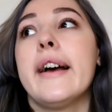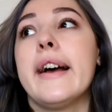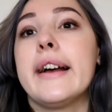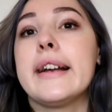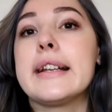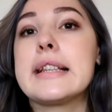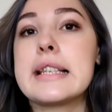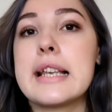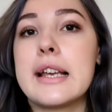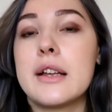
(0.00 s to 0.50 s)

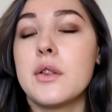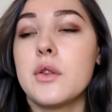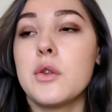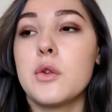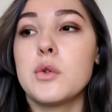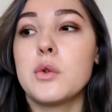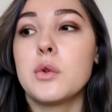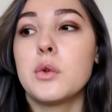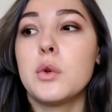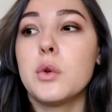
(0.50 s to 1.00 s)
I tend
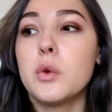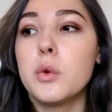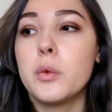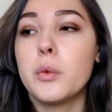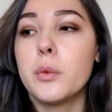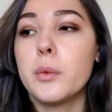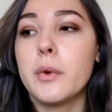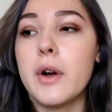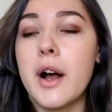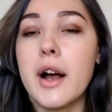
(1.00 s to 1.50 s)
to,
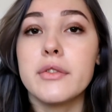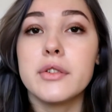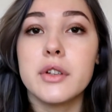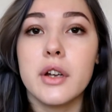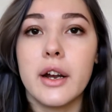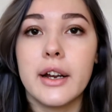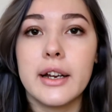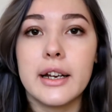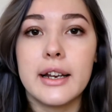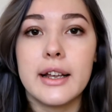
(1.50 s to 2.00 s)
after
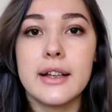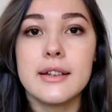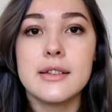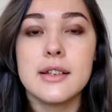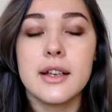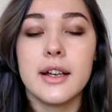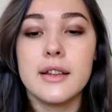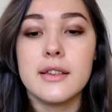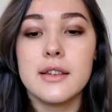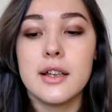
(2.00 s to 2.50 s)
I cleanse,
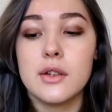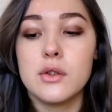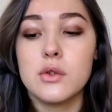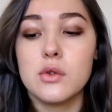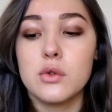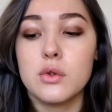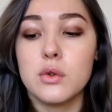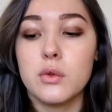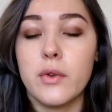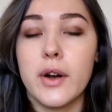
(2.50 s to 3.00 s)
I tend
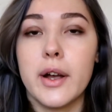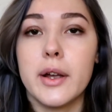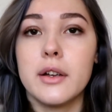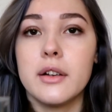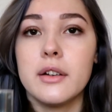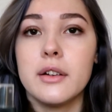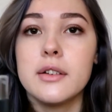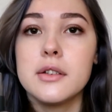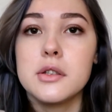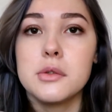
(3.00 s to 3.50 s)
to
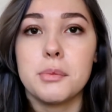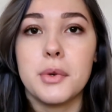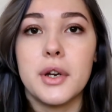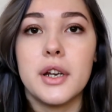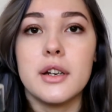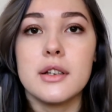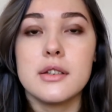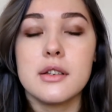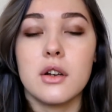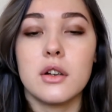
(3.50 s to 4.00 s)
spray
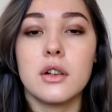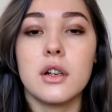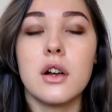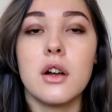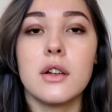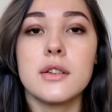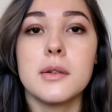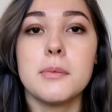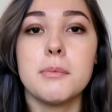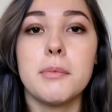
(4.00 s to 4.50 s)
this on a
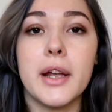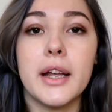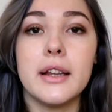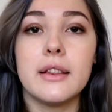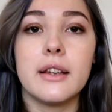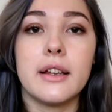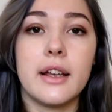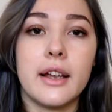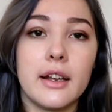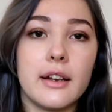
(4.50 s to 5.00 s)
cotton pad
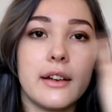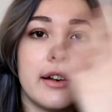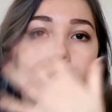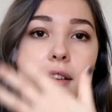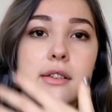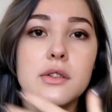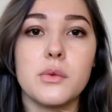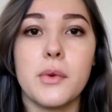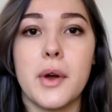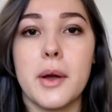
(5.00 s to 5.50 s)
and then
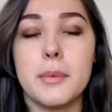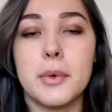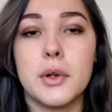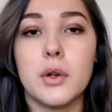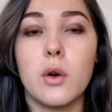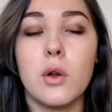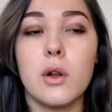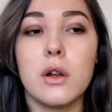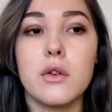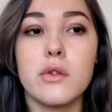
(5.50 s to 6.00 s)
swipe it
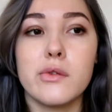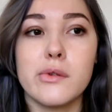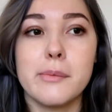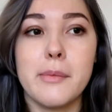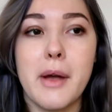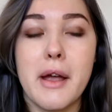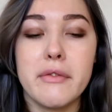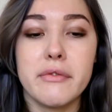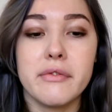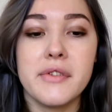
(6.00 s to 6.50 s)
all over
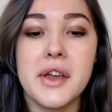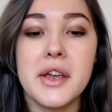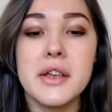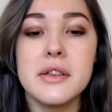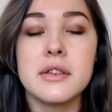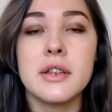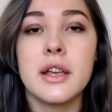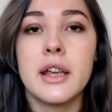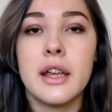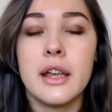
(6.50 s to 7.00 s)
my
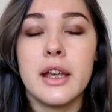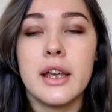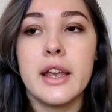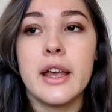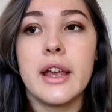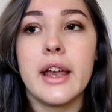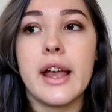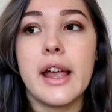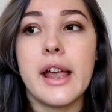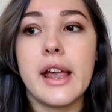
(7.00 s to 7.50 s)
face.
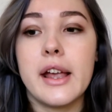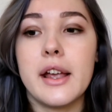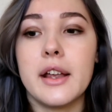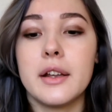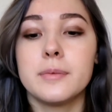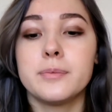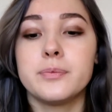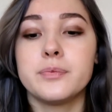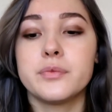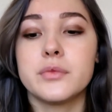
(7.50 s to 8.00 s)

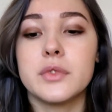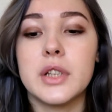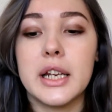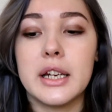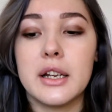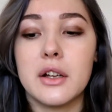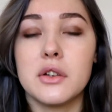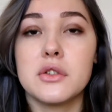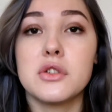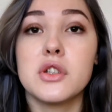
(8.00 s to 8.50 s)
And then
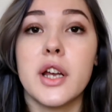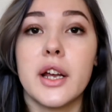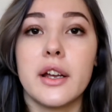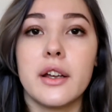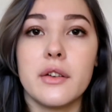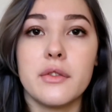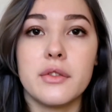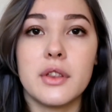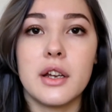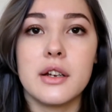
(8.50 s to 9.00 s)
I'll check
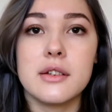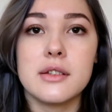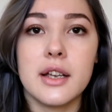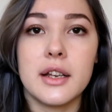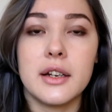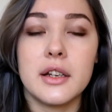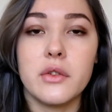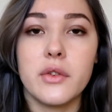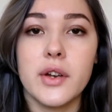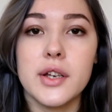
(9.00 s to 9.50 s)
if there's
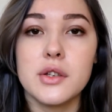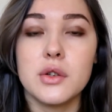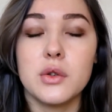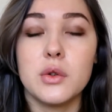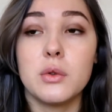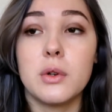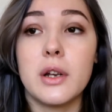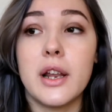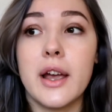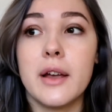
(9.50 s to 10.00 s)
any
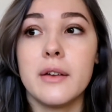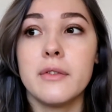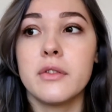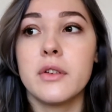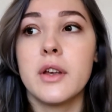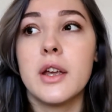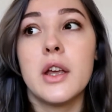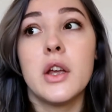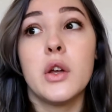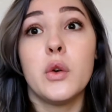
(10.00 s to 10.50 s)
residue left,
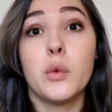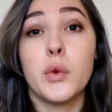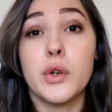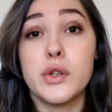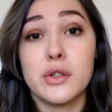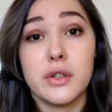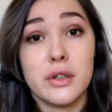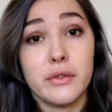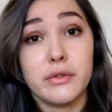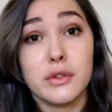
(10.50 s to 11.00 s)

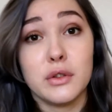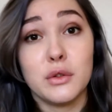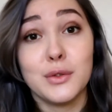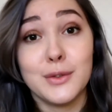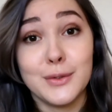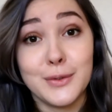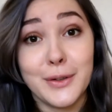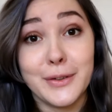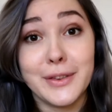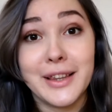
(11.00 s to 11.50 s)
which if you do
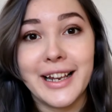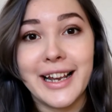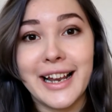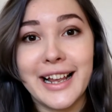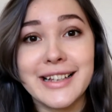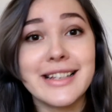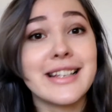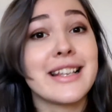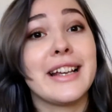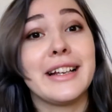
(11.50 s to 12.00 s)
good
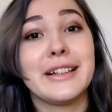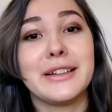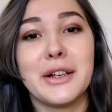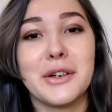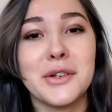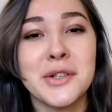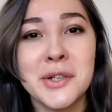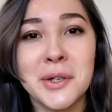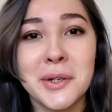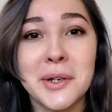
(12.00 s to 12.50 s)
cleansing,
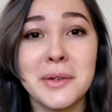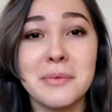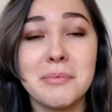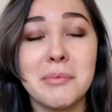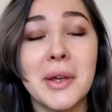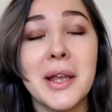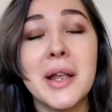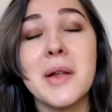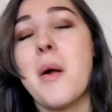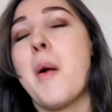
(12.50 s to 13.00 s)
there shouldn't
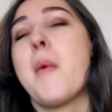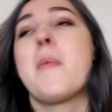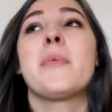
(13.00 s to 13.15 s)
be.